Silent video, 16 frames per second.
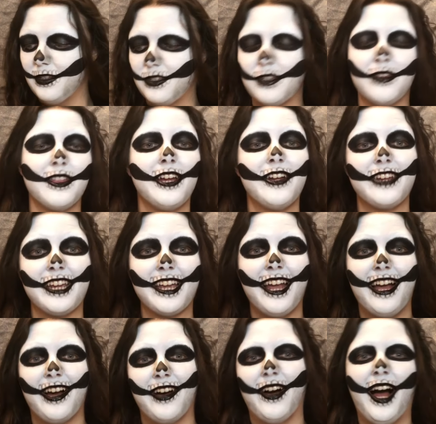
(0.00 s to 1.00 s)
So there
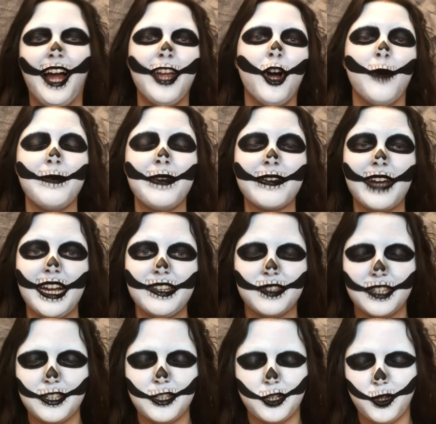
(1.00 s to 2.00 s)
you go. I hope you
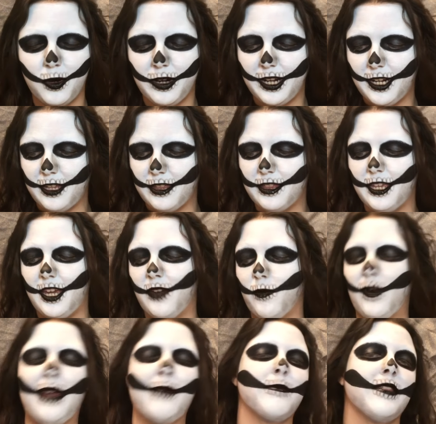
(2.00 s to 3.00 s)
guys enjoyed
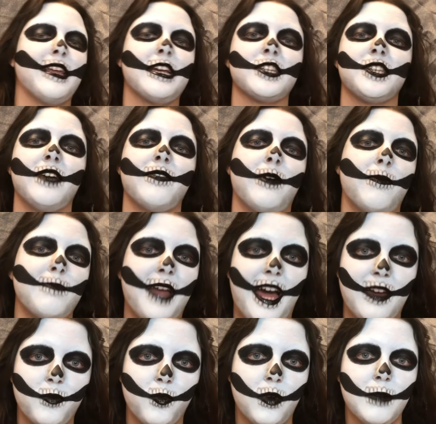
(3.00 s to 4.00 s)
the ramblings of a
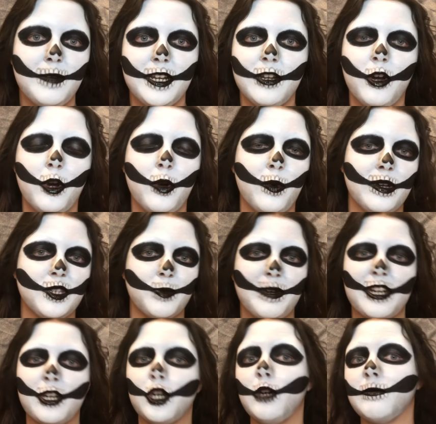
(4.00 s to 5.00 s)
mad woman who has
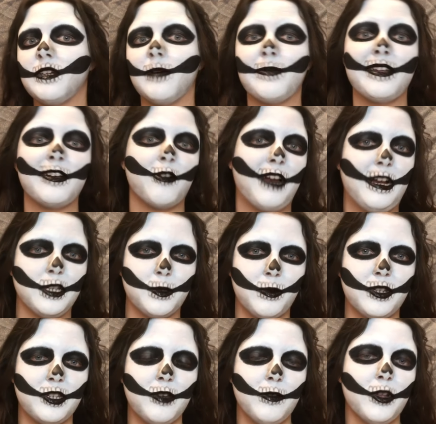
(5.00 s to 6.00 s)
been cooped up in her
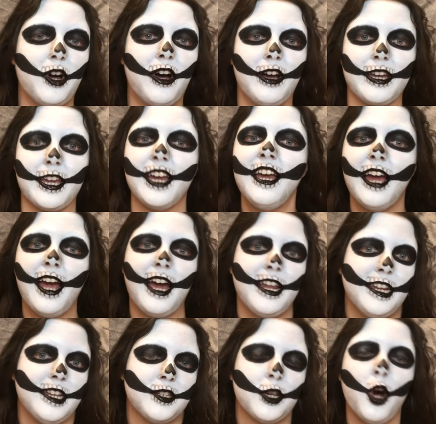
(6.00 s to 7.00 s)
house for too long
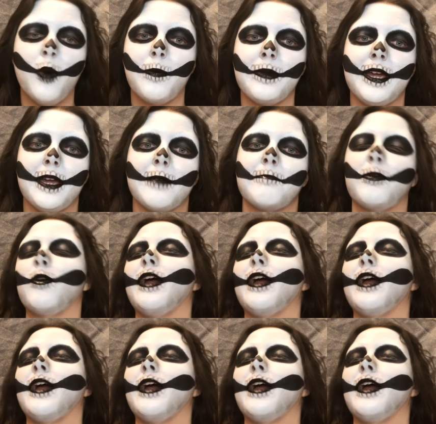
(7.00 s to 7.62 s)
and is hoping,